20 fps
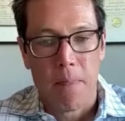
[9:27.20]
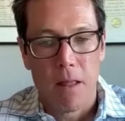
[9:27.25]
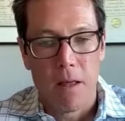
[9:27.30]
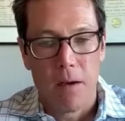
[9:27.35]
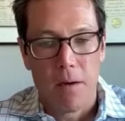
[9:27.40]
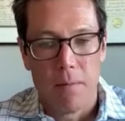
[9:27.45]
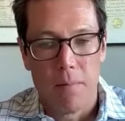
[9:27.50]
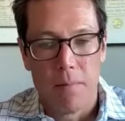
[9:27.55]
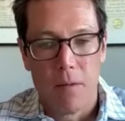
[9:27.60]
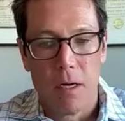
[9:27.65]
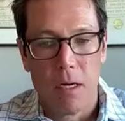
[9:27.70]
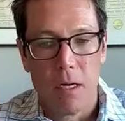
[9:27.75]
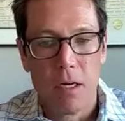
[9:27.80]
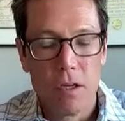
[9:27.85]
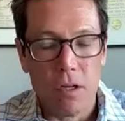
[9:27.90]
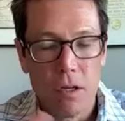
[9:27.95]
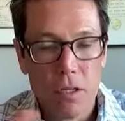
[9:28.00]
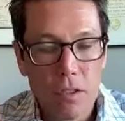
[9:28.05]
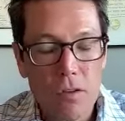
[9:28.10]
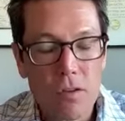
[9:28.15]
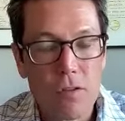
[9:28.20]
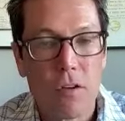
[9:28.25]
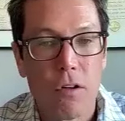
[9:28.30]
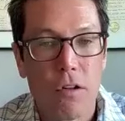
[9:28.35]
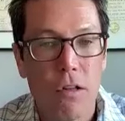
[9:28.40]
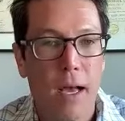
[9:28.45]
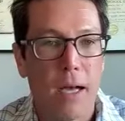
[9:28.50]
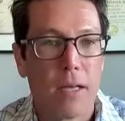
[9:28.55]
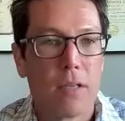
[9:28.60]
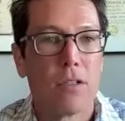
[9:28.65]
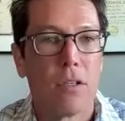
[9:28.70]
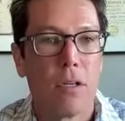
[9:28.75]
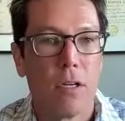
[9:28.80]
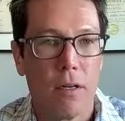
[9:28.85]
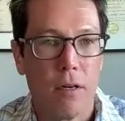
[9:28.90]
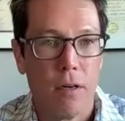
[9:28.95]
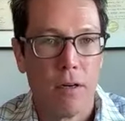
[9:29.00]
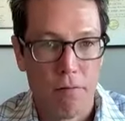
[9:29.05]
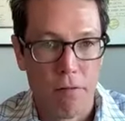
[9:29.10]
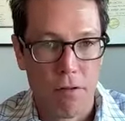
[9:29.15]
um, a good selection
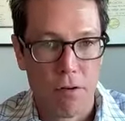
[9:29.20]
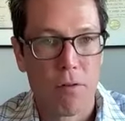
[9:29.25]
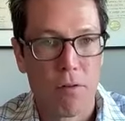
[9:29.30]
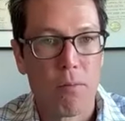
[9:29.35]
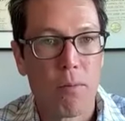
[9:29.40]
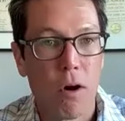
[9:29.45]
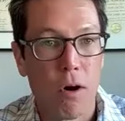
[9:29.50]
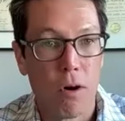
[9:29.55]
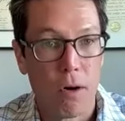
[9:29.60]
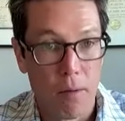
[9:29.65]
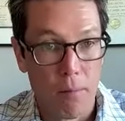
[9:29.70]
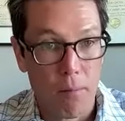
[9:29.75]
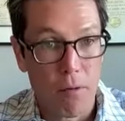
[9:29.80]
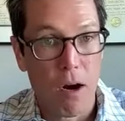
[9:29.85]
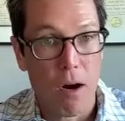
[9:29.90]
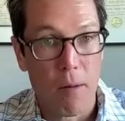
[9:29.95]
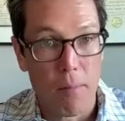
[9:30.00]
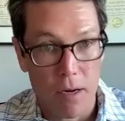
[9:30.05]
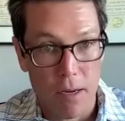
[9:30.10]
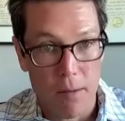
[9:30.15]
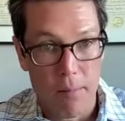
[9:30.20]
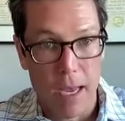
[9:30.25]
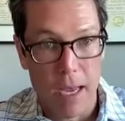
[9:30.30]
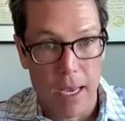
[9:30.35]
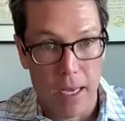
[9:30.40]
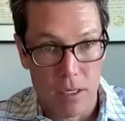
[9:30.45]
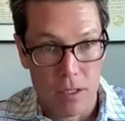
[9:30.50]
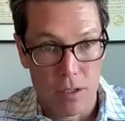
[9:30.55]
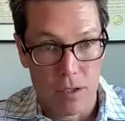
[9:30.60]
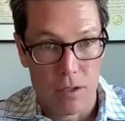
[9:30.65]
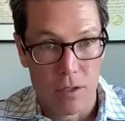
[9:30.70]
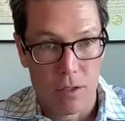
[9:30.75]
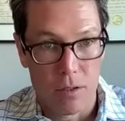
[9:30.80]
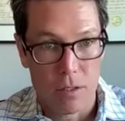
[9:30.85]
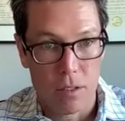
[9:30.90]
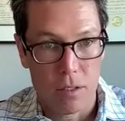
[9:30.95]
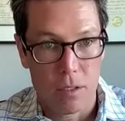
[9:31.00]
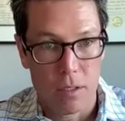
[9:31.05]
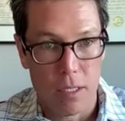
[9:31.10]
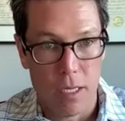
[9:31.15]
of third-party property
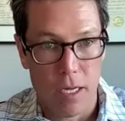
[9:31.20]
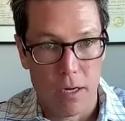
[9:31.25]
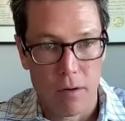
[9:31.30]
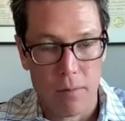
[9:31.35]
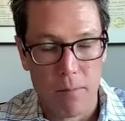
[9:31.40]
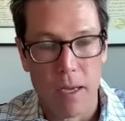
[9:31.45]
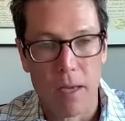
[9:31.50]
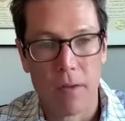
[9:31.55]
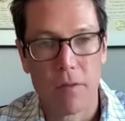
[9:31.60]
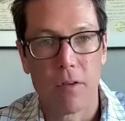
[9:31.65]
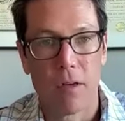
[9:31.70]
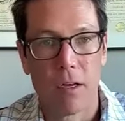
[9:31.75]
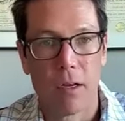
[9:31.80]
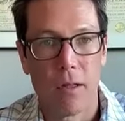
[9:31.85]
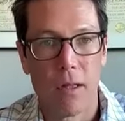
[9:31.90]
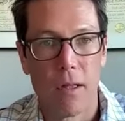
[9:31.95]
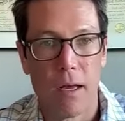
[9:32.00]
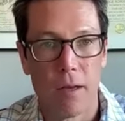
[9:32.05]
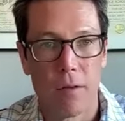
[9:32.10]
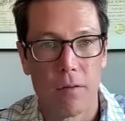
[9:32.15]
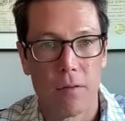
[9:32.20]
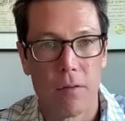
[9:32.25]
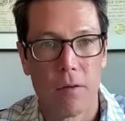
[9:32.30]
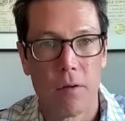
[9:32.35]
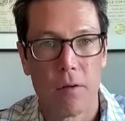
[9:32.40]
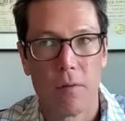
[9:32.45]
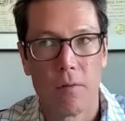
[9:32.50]
managers that are best in class.